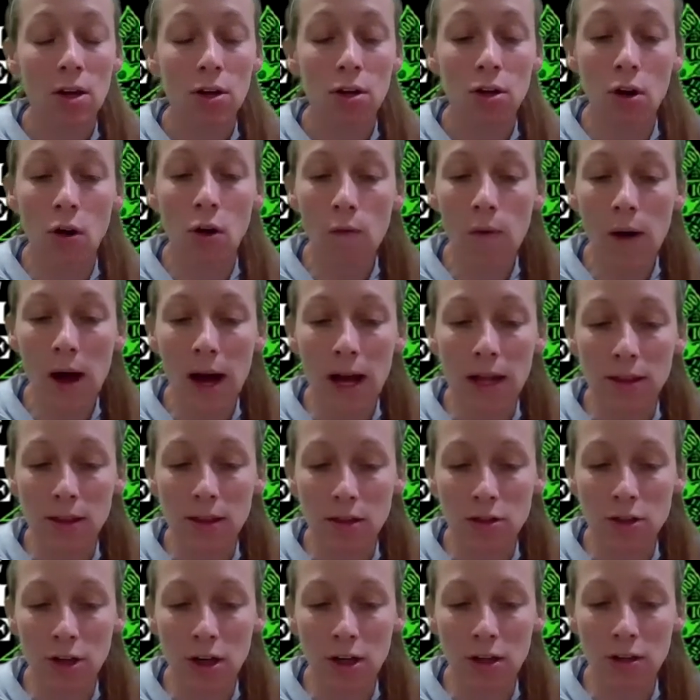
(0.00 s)
Go on,
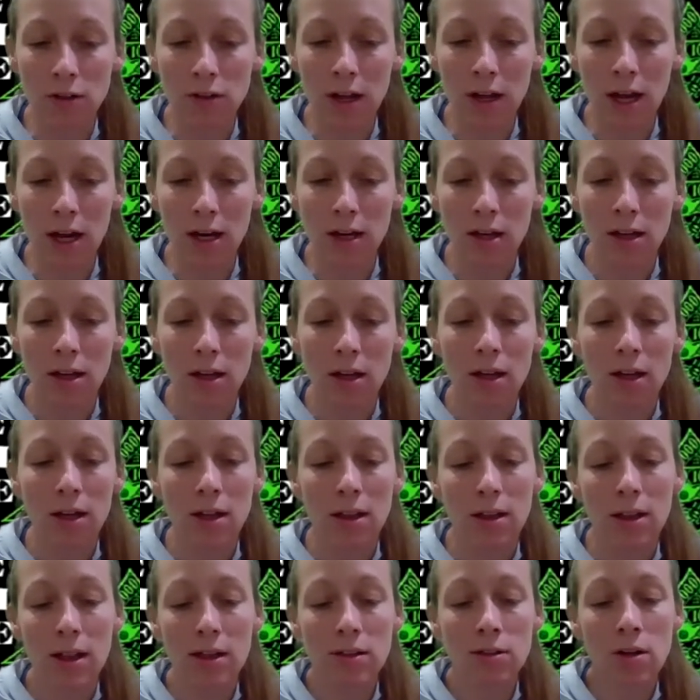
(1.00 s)
the judge said.
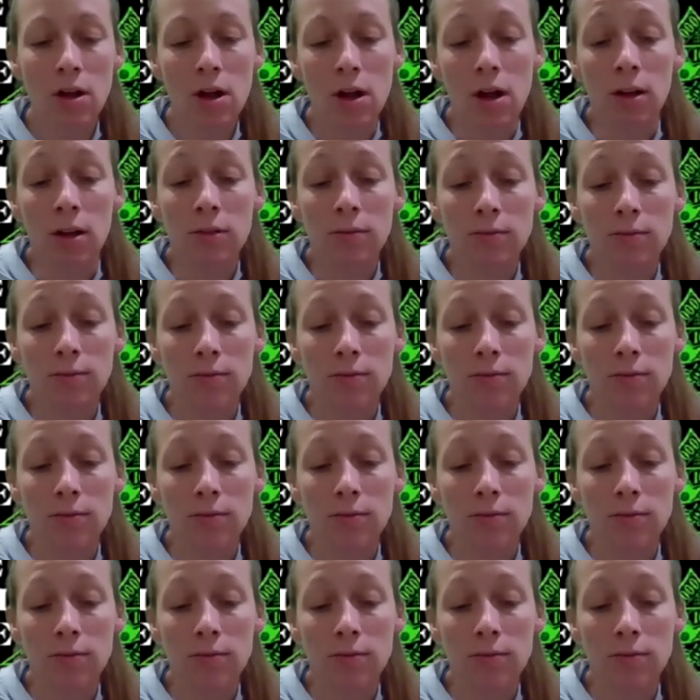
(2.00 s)
That's all.